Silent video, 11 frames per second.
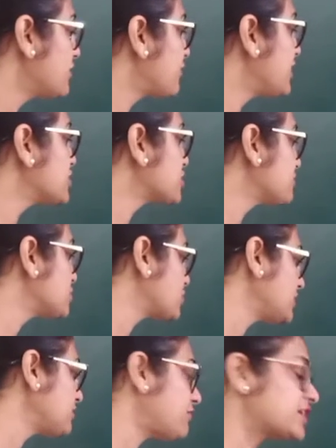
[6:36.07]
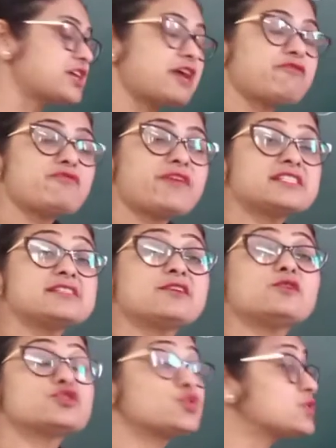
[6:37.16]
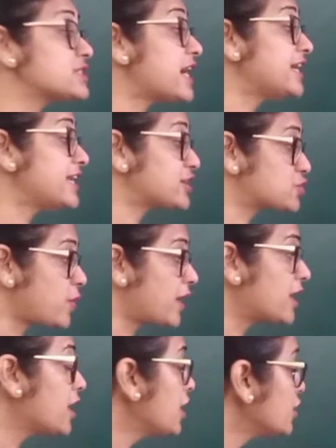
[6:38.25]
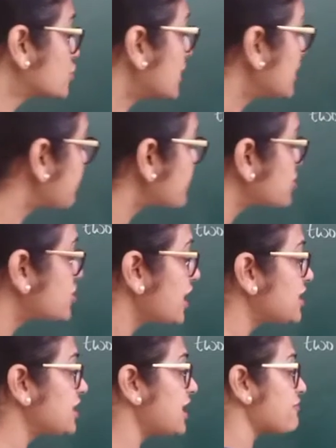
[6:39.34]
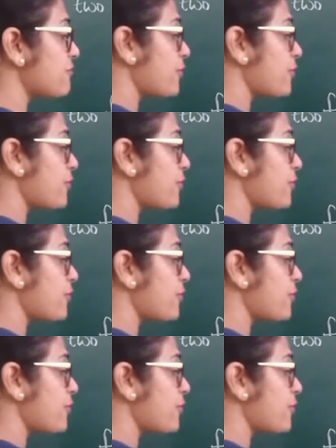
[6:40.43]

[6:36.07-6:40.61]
relation between f of x is equals to sin x square. So I'll differentiate df